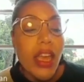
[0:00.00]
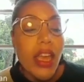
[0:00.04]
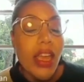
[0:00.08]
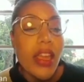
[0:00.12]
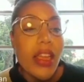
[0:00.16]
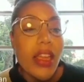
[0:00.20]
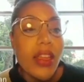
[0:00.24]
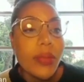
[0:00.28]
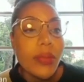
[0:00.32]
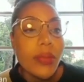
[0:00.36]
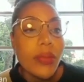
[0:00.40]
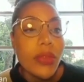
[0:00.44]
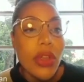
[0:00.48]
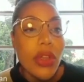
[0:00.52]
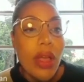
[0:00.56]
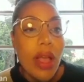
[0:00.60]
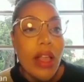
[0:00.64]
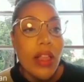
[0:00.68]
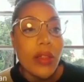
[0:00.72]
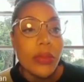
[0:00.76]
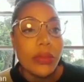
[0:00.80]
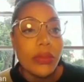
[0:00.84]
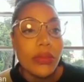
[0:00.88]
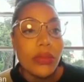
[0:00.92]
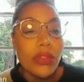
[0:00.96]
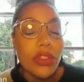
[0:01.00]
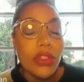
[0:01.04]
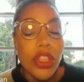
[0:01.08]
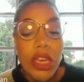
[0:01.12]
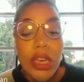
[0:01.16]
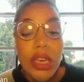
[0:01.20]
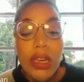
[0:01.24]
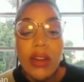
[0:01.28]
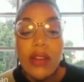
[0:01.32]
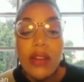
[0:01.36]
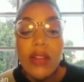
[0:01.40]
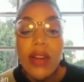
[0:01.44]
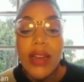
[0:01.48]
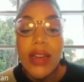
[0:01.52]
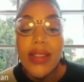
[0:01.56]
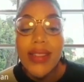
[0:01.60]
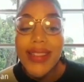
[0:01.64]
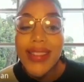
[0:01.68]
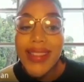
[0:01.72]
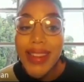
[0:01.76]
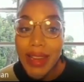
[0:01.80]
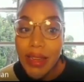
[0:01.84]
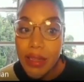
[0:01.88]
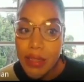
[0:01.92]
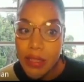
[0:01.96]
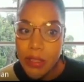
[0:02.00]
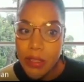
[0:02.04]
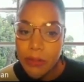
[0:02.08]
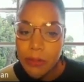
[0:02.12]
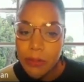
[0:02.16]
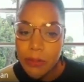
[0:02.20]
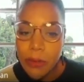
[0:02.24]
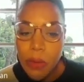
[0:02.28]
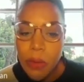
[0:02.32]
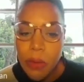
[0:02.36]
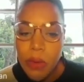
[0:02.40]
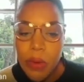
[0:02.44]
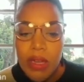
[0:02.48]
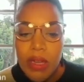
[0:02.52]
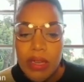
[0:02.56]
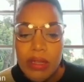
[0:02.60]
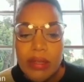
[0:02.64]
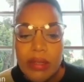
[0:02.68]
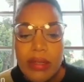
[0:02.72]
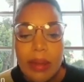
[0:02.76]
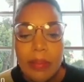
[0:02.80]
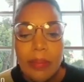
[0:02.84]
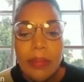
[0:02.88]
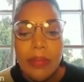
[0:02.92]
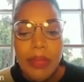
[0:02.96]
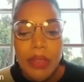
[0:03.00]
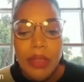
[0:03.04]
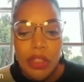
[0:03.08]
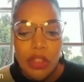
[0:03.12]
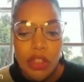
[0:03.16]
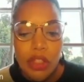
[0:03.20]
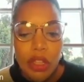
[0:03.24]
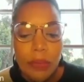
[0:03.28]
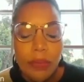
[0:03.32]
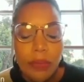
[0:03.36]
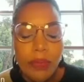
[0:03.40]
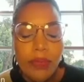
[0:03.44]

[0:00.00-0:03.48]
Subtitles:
to help generate text for a submission.